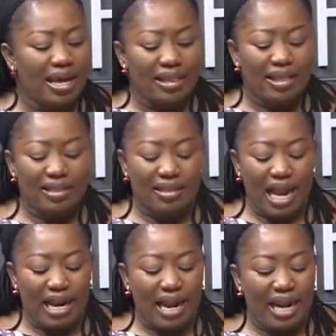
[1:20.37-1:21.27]
This is,
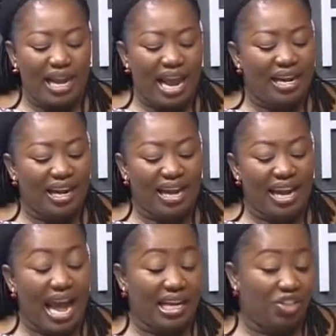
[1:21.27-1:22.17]
and, and
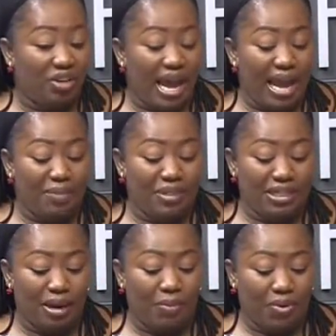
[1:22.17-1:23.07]
again, actually, I am
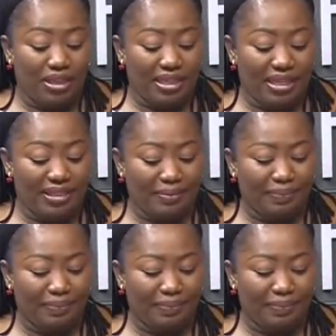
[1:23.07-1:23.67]
disappointed